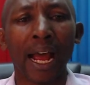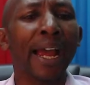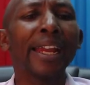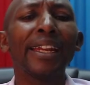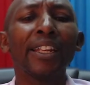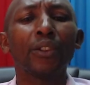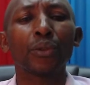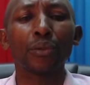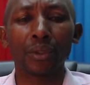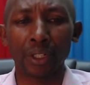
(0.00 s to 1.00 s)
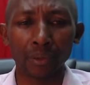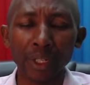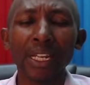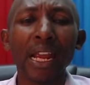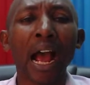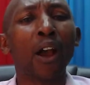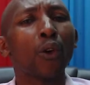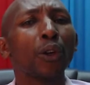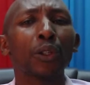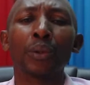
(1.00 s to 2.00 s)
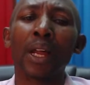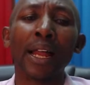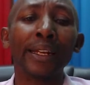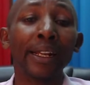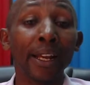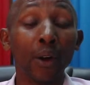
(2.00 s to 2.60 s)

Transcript: we are going to learn